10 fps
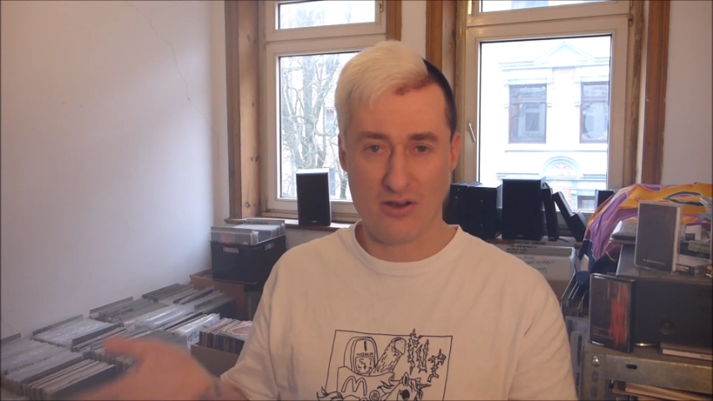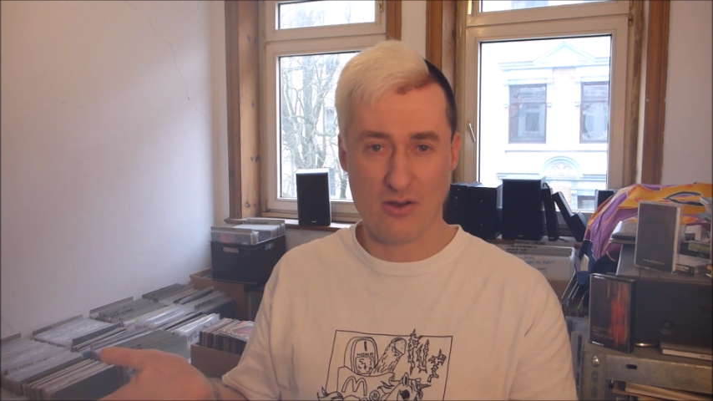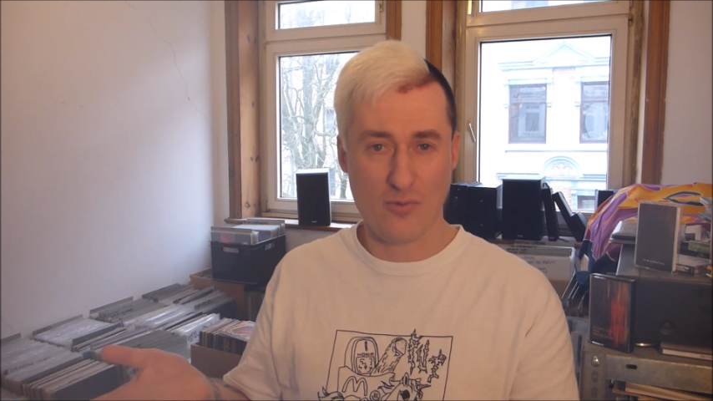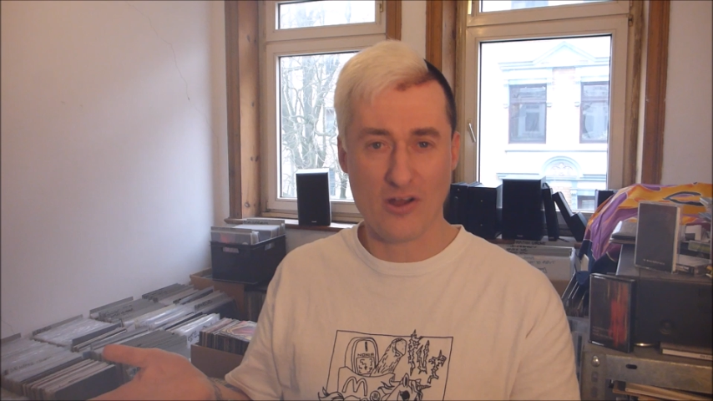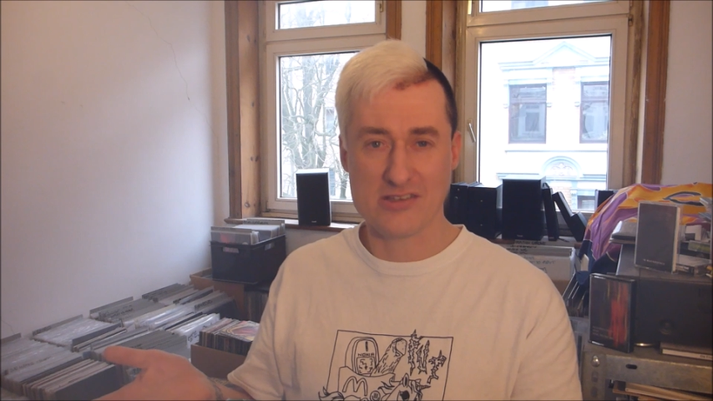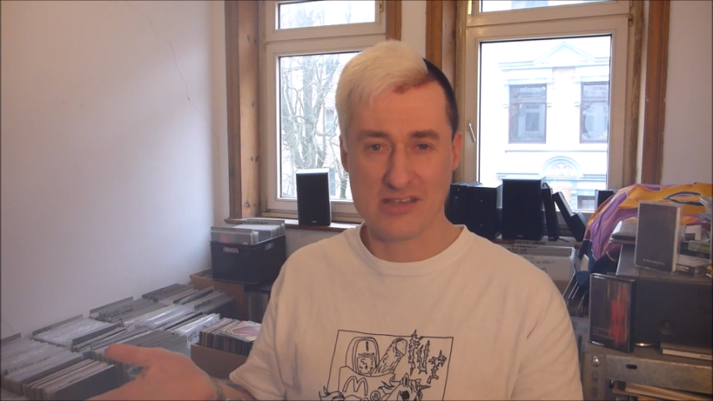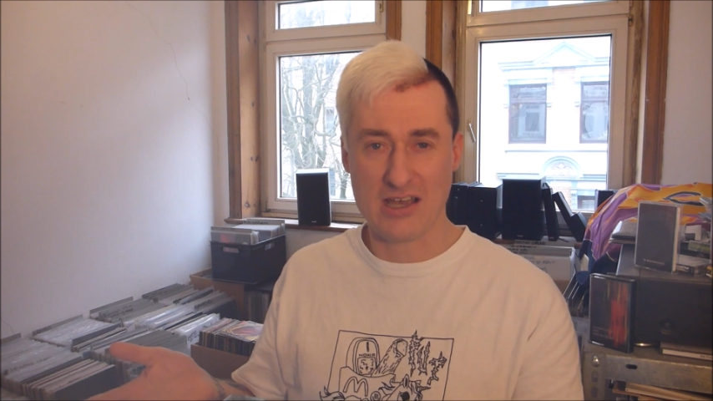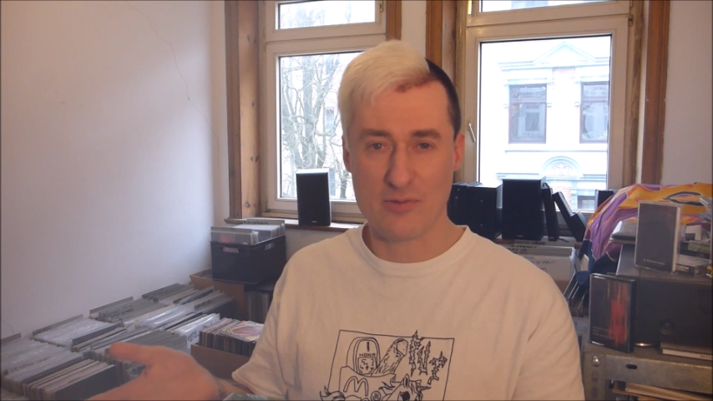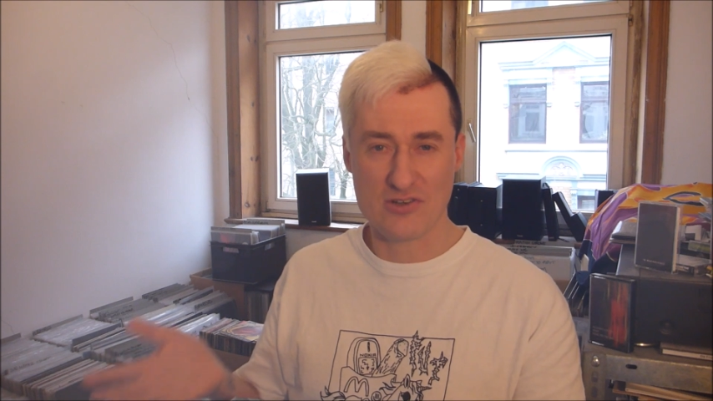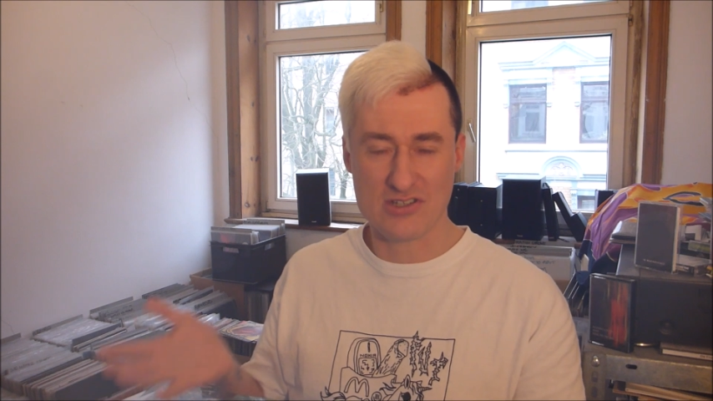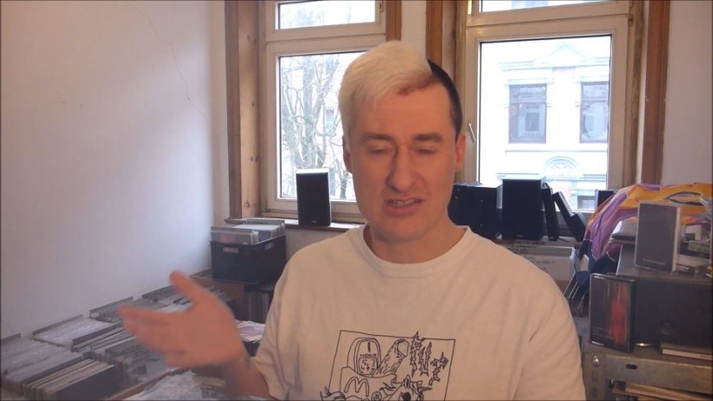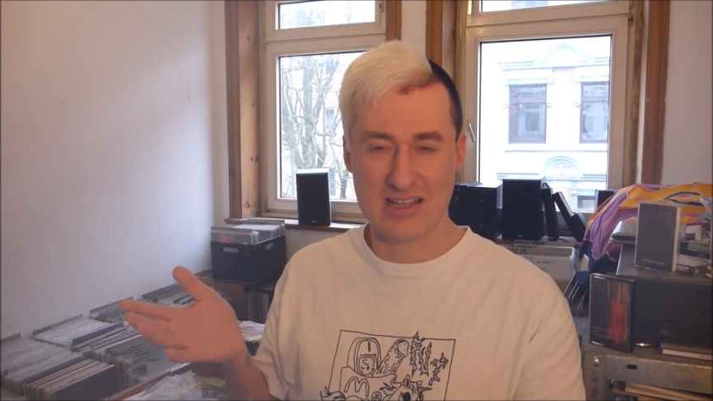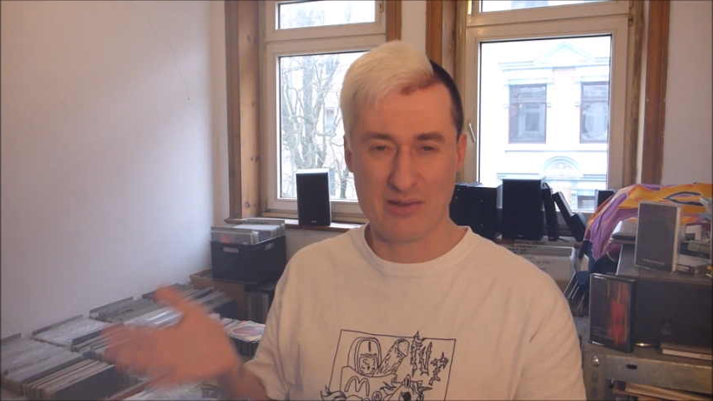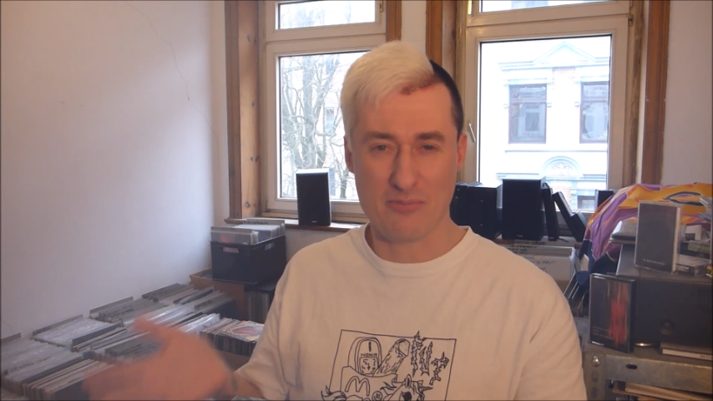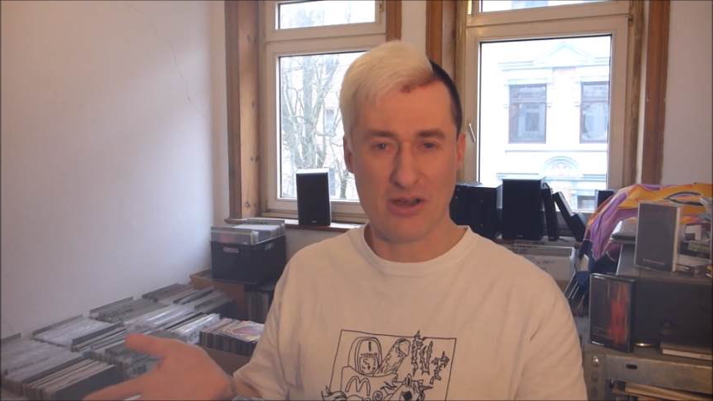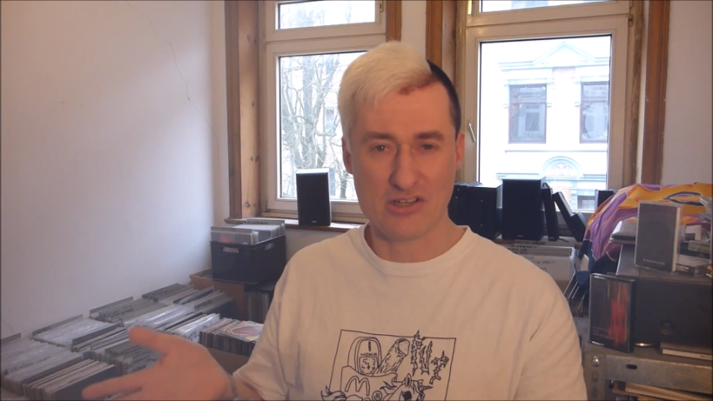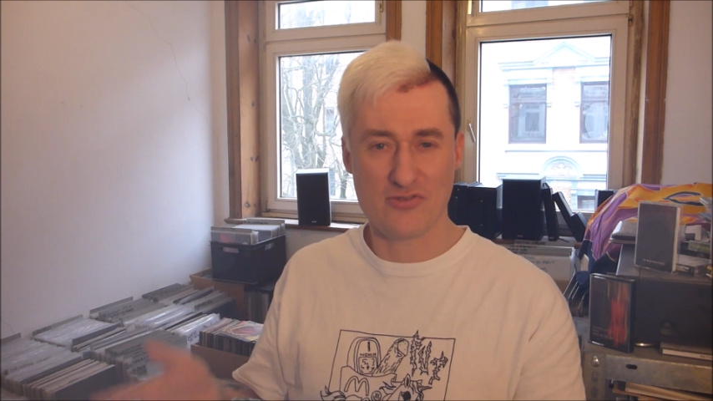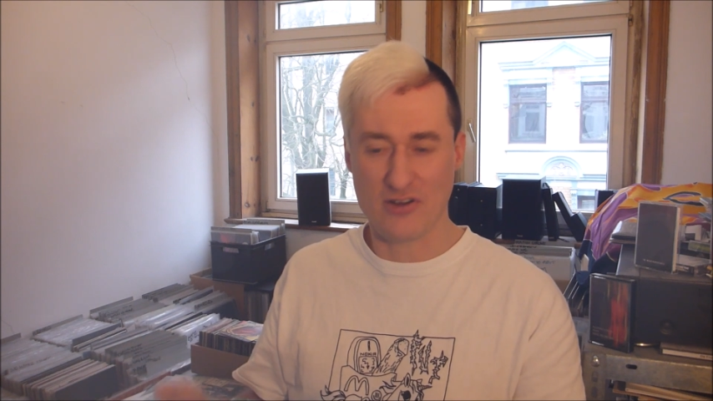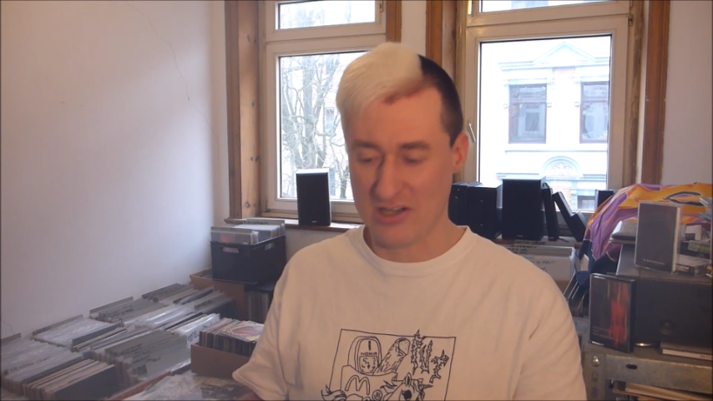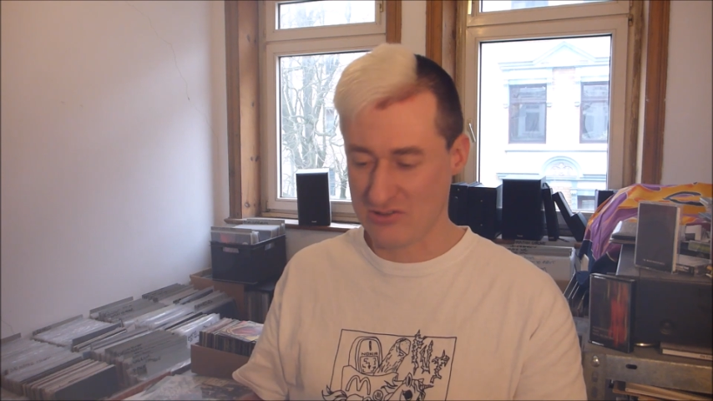on one side, which is like much
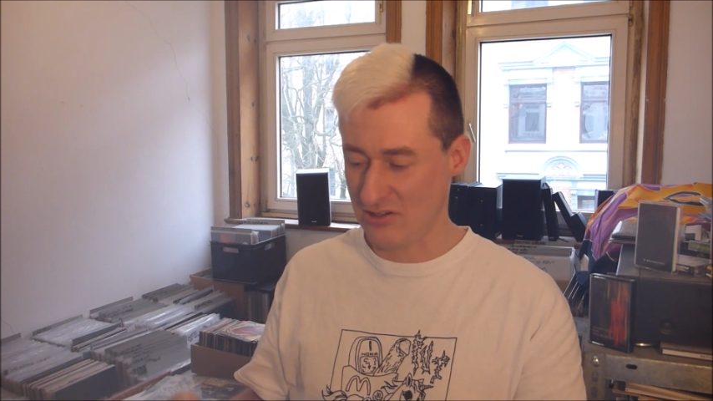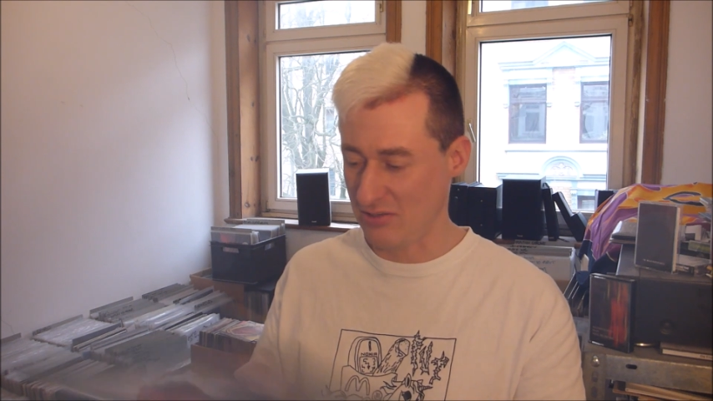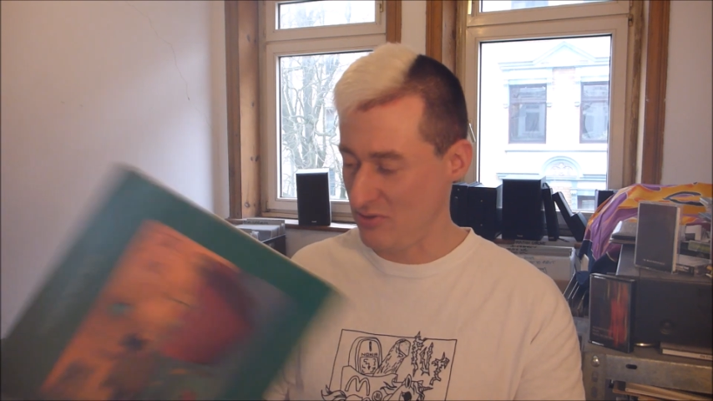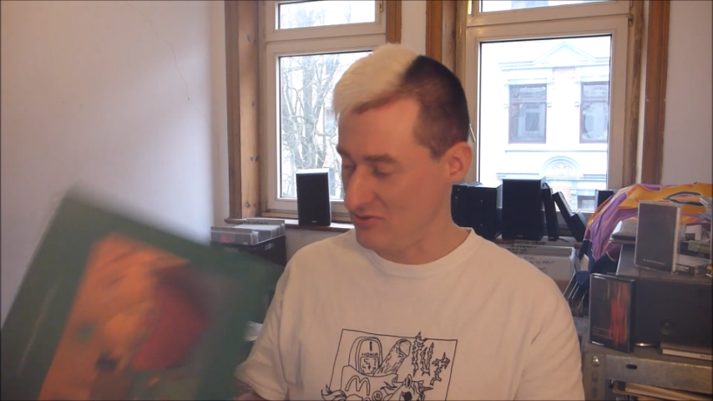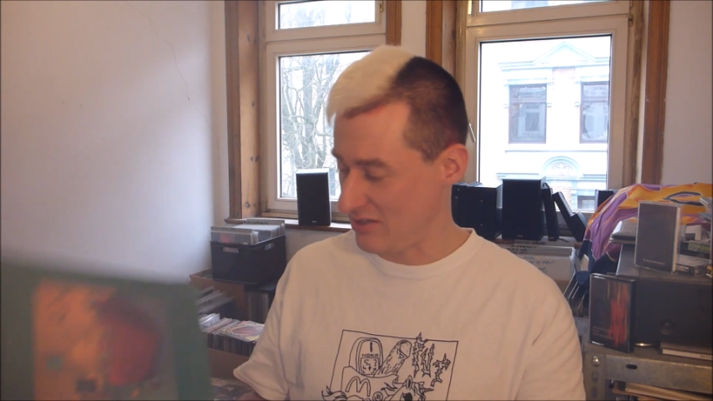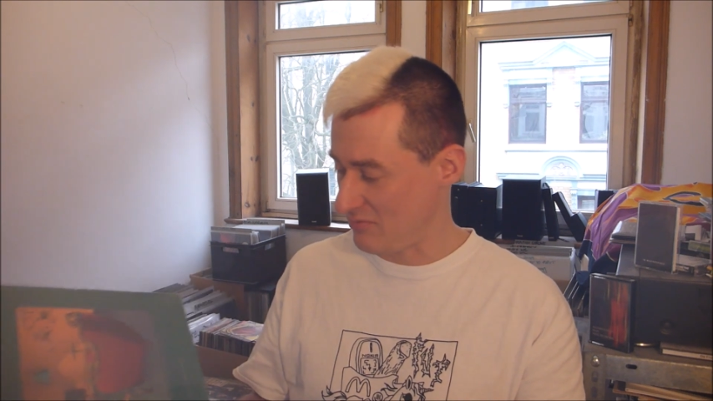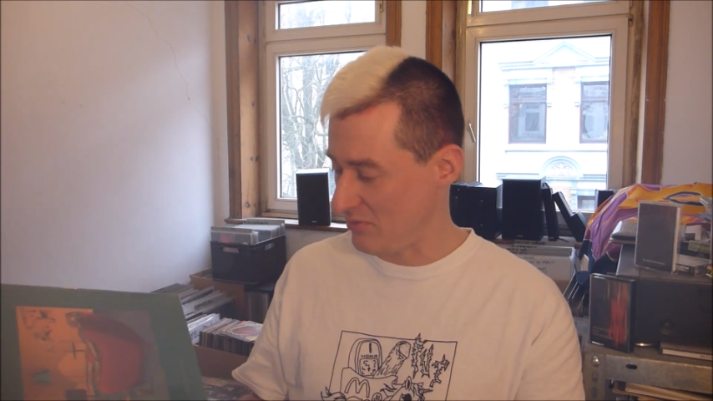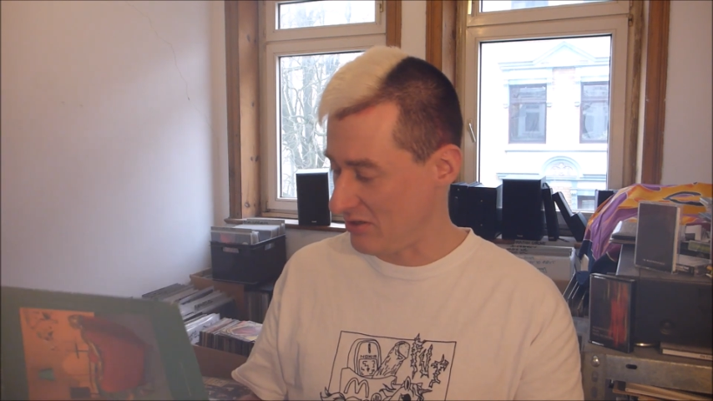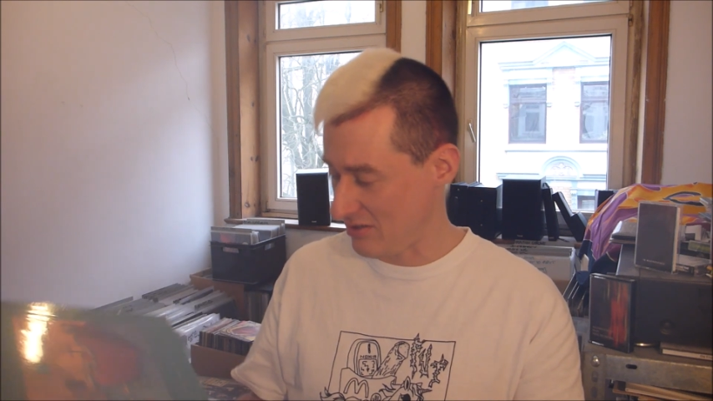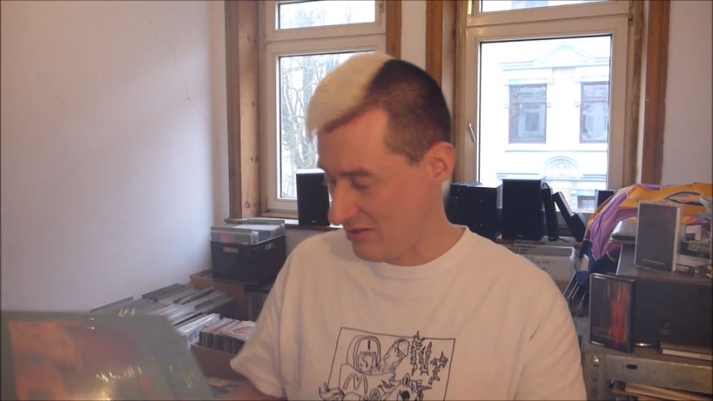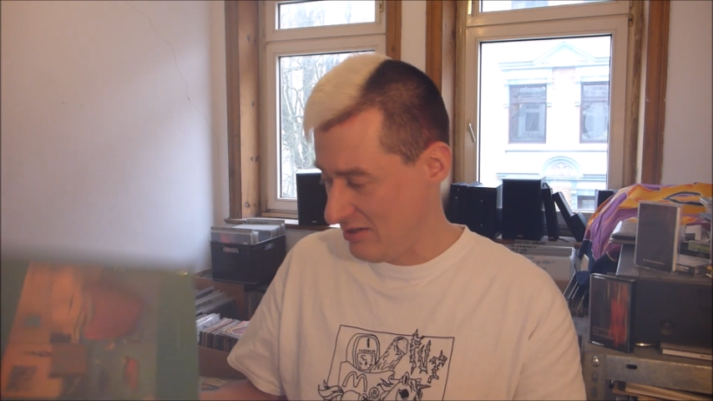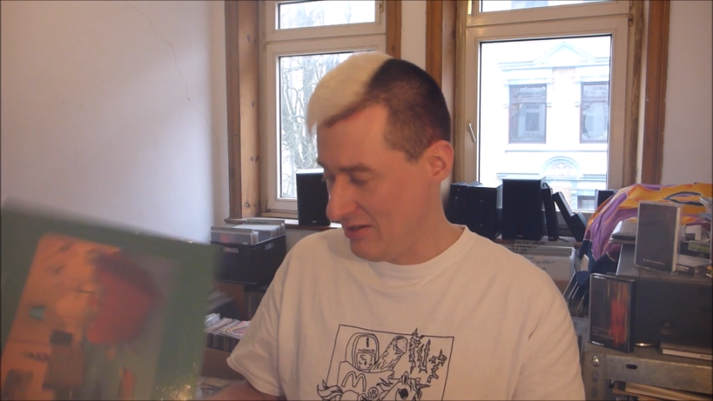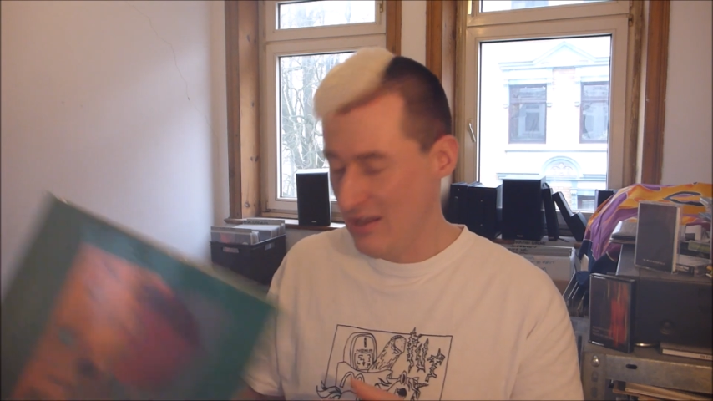for electronic music, but